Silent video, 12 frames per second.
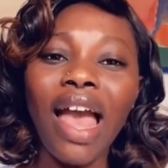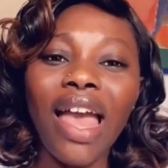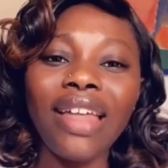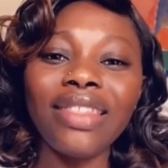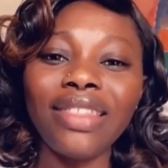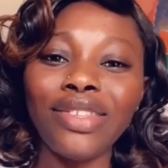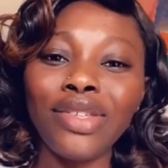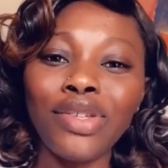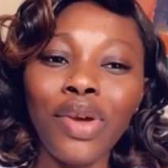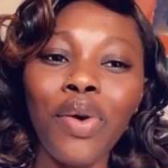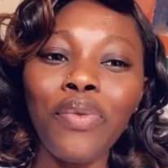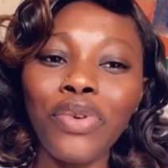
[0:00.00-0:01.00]
And
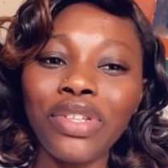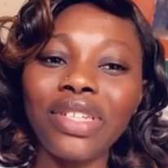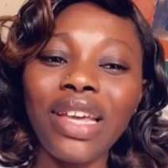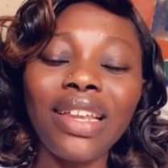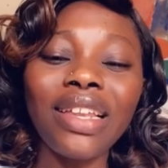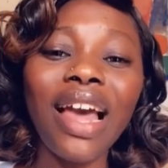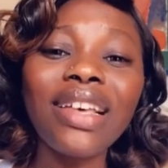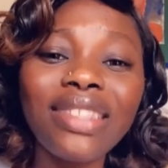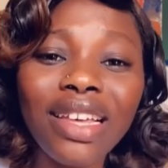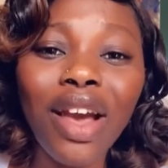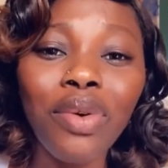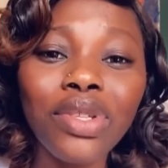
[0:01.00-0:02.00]
so for today, the last
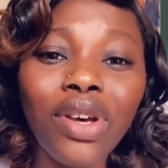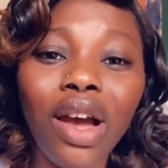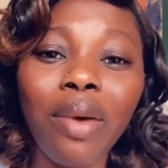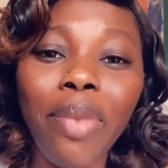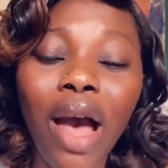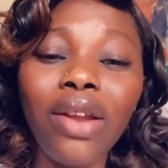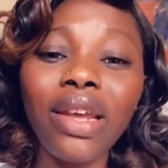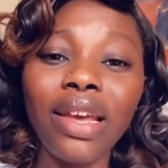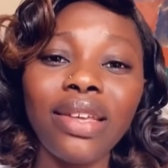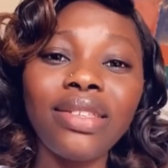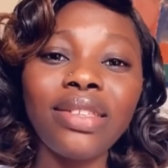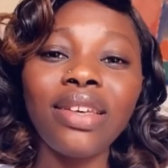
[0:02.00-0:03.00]
thing I will talk about
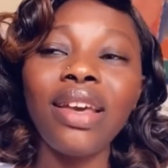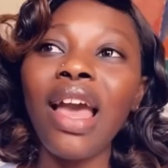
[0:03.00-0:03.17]
is,